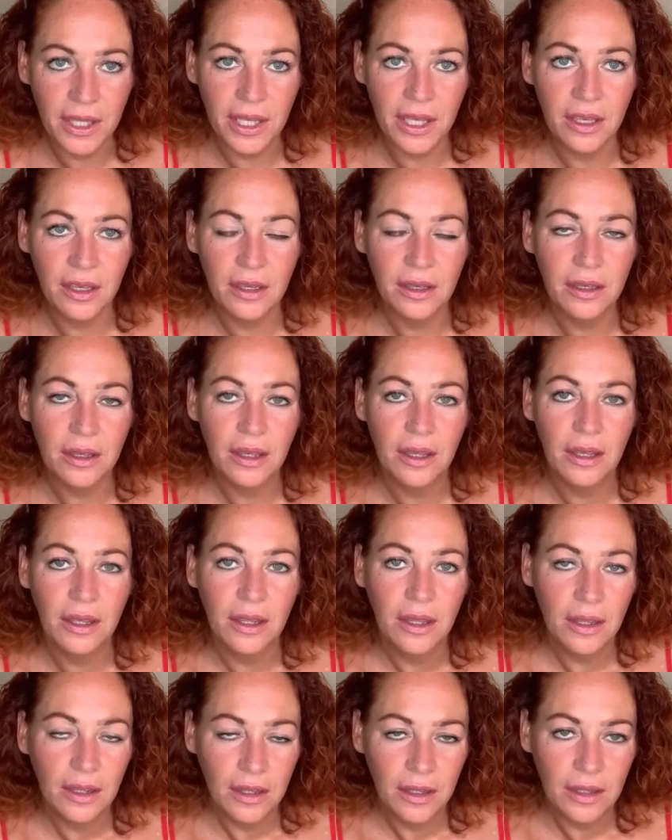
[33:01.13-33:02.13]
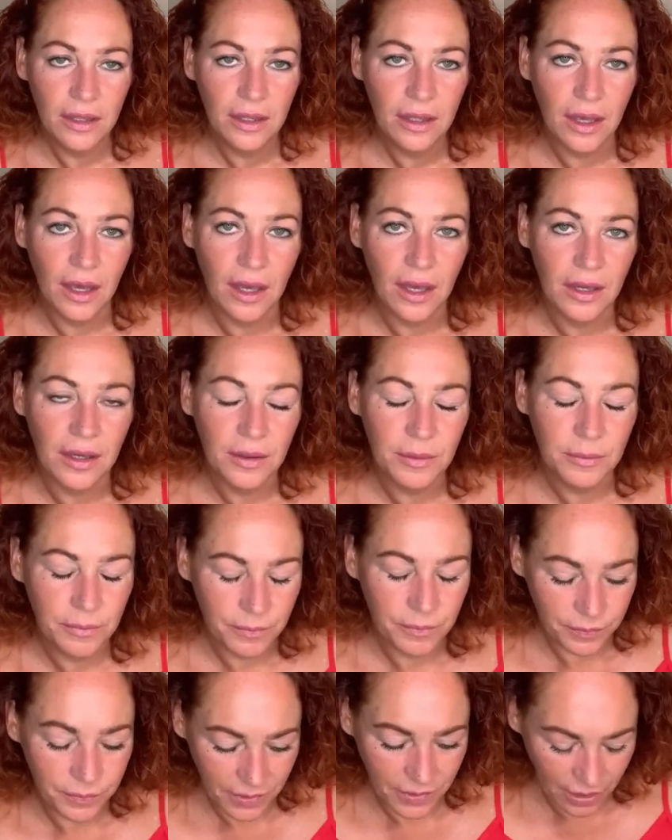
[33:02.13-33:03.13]
here.
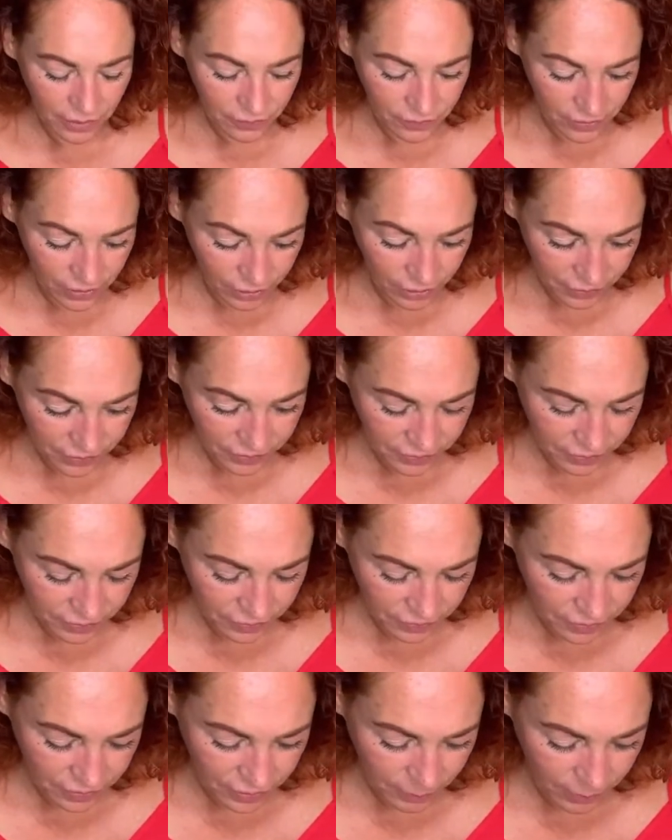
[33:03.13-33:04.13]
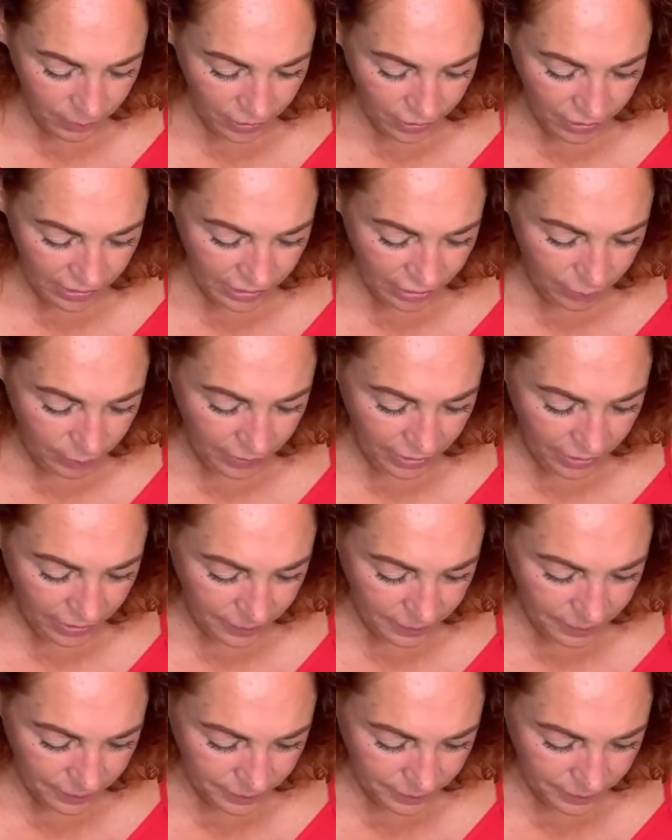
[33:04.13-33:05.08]
Um, I've lost the plot a little bit.